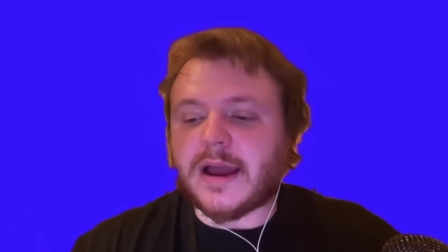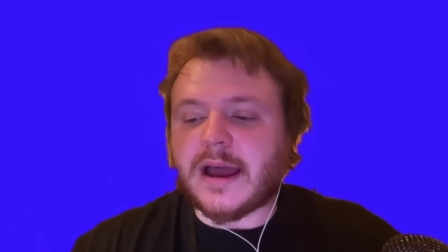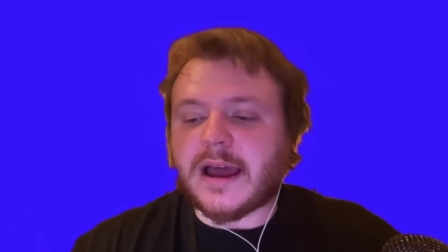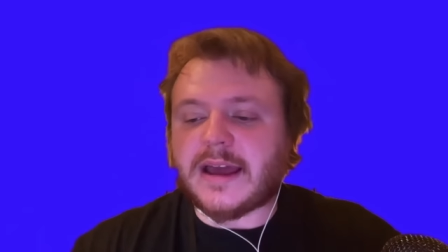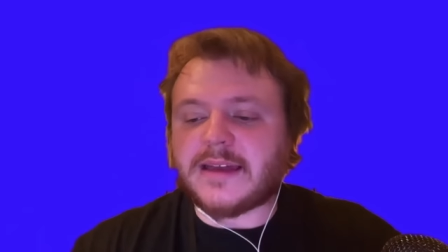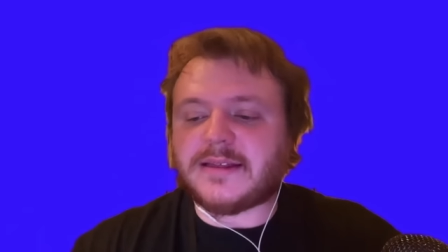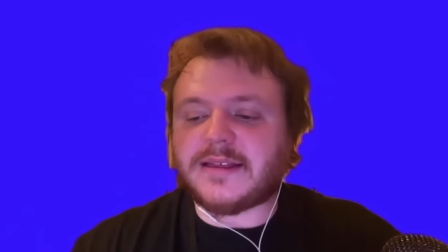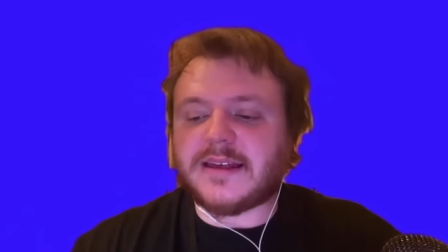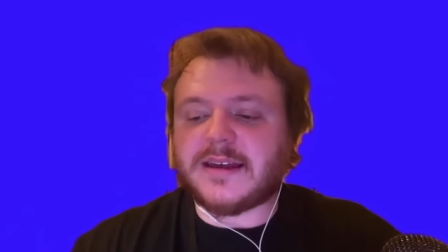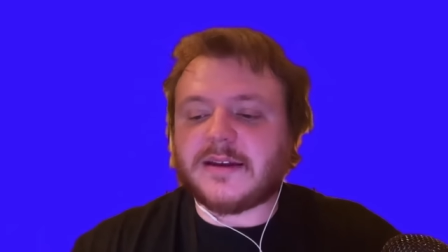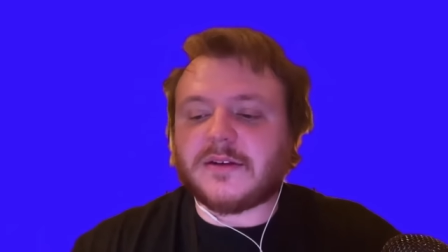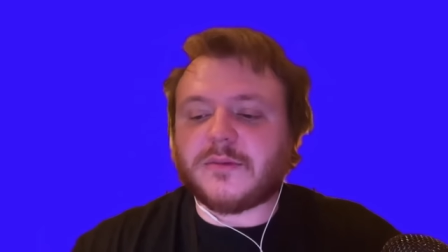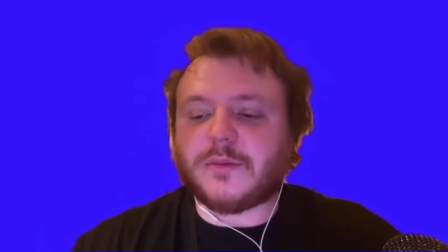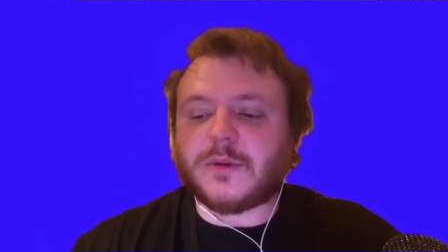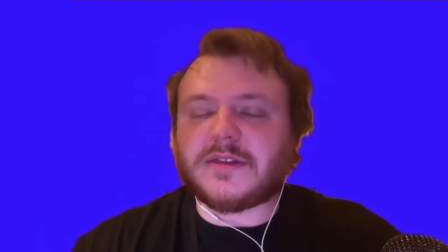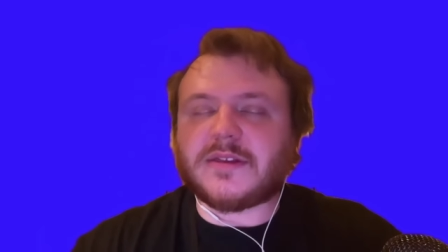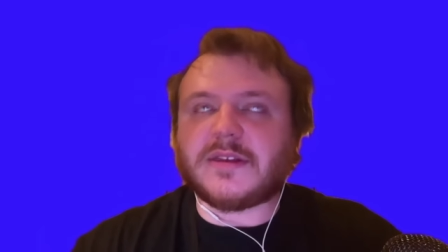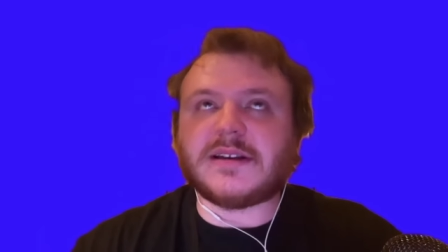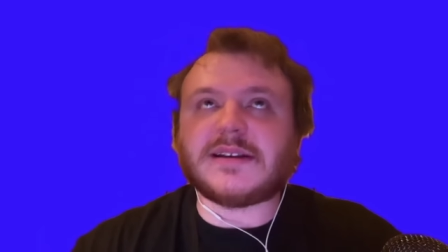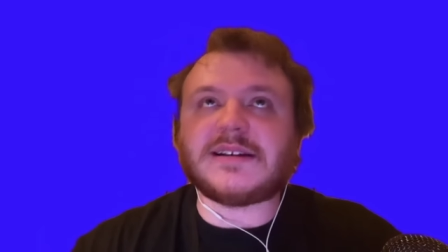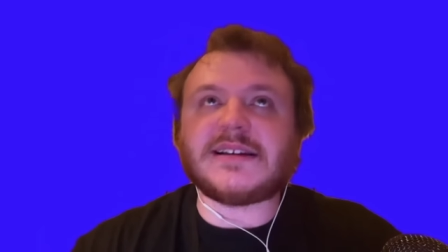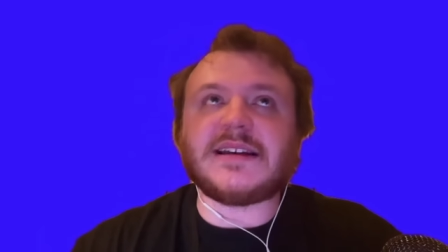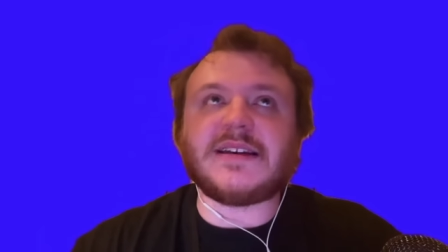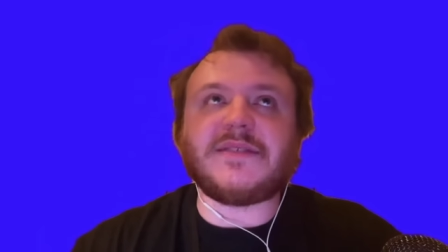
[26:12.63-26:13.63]
I think with
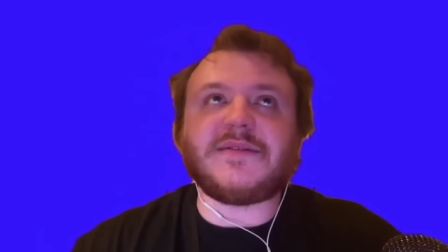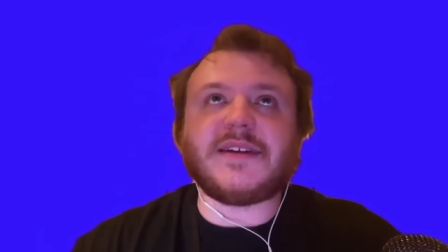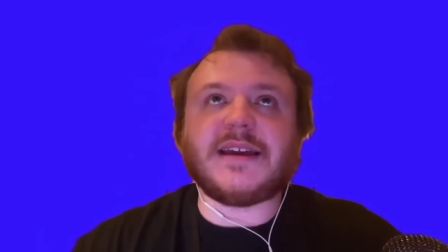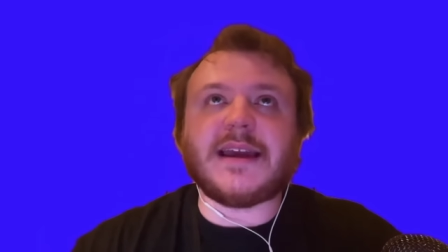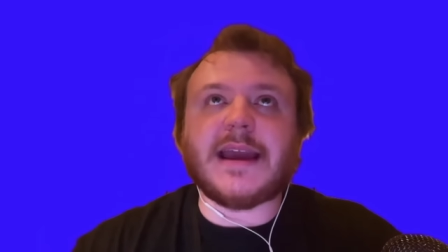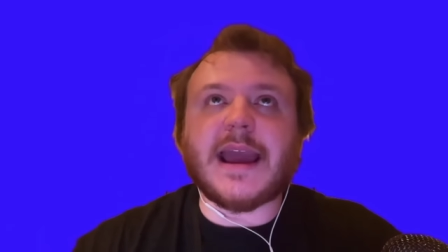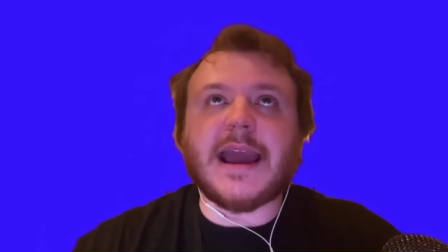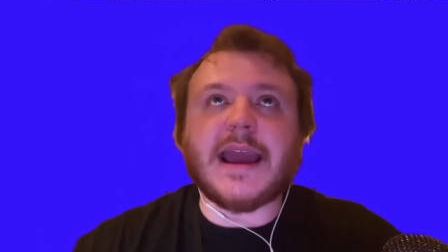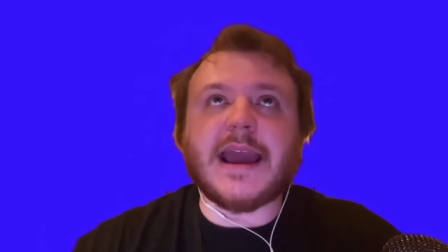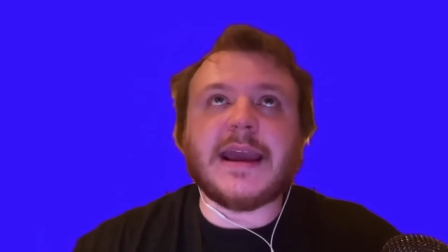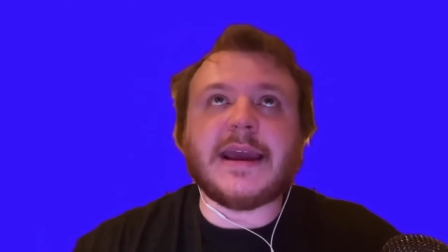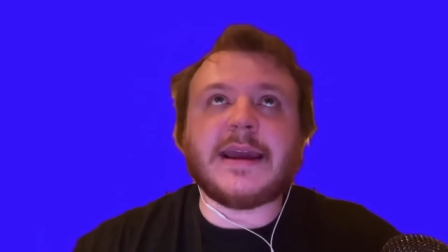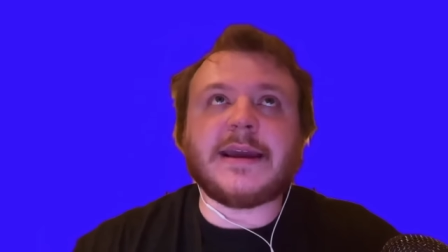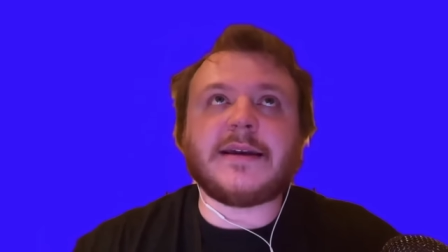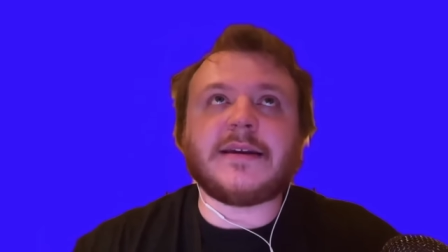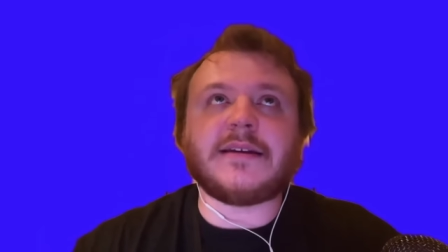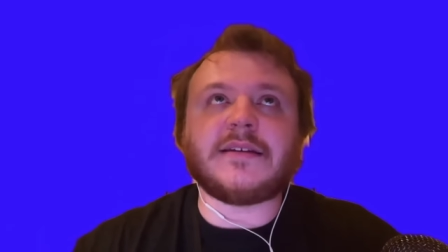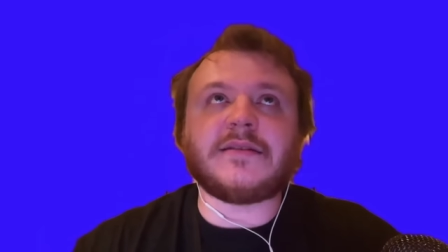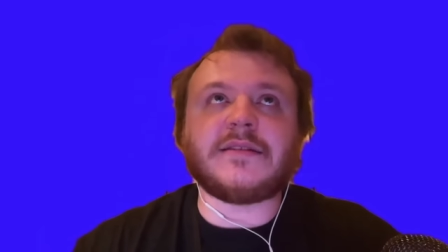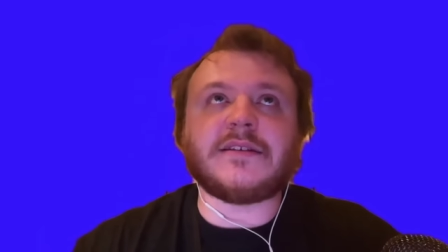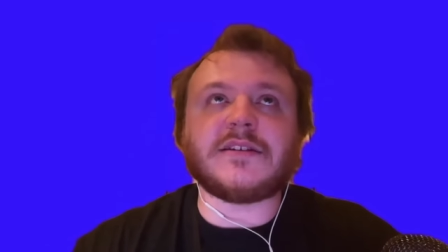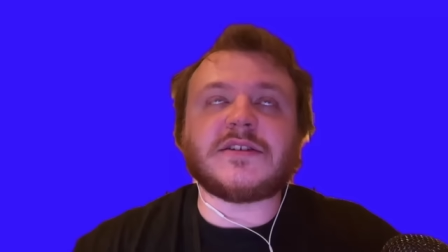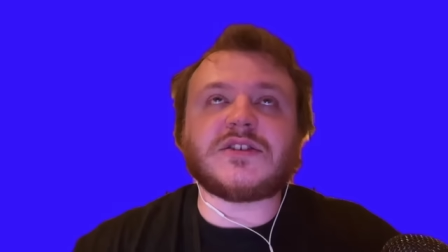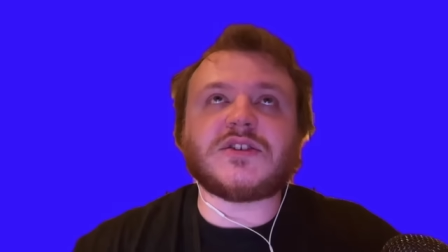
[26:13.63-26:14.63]
the TVA
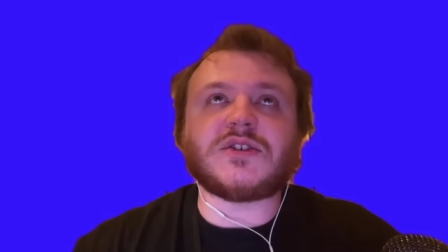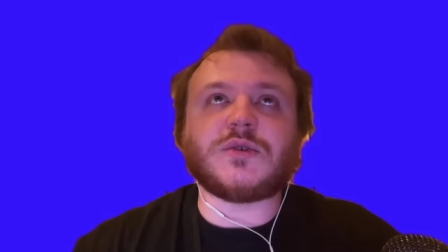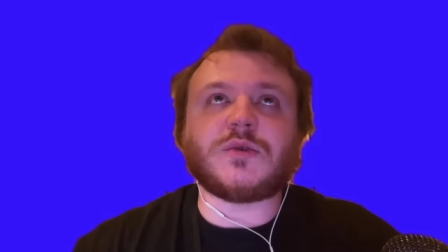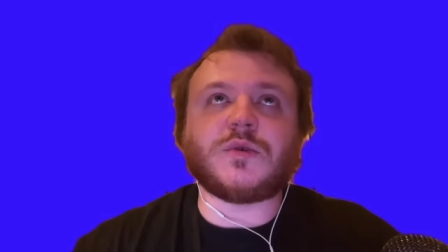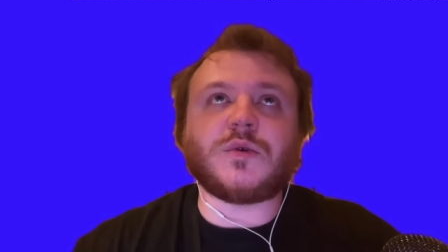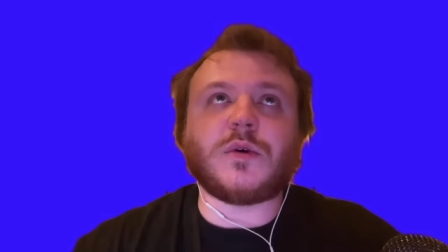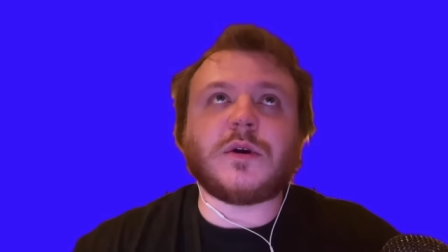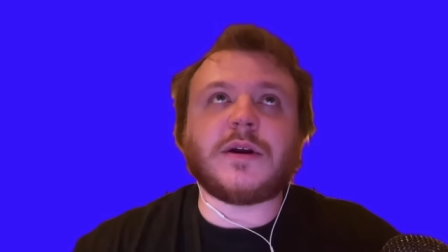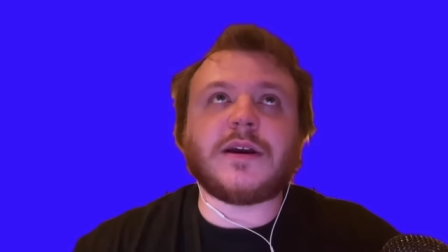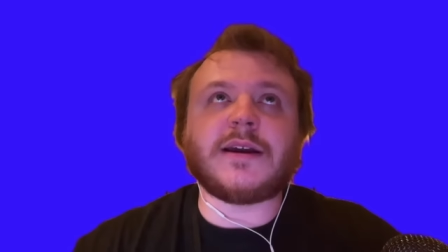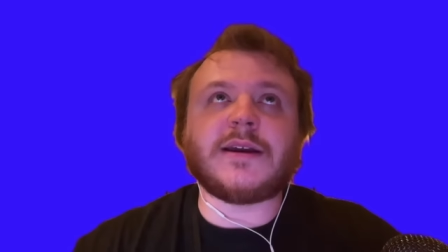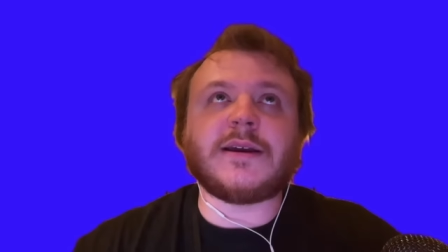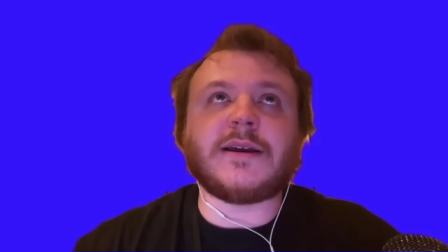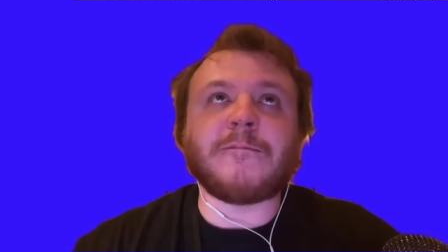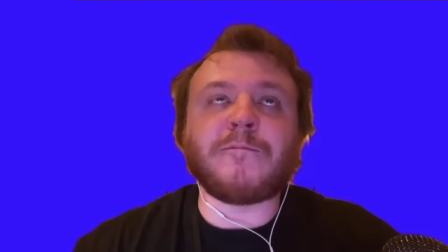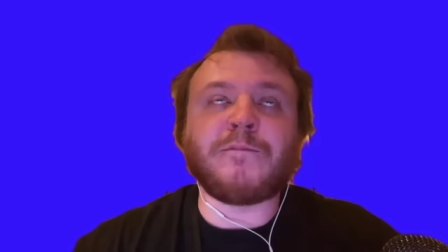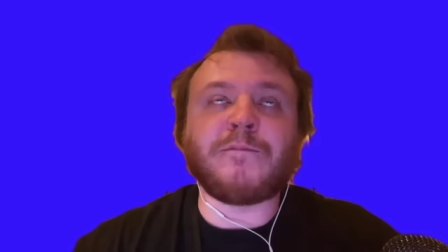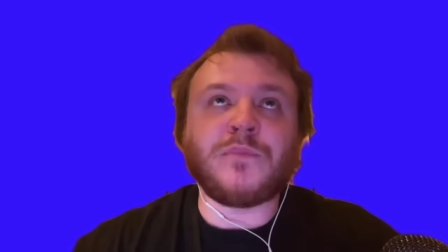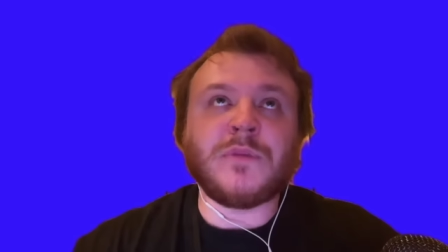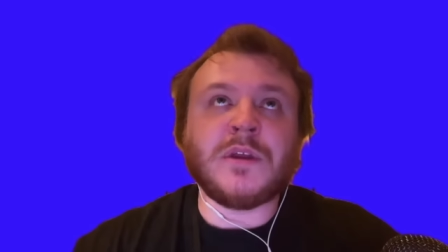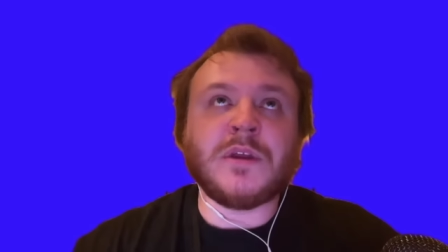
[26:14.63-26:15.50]
in this story,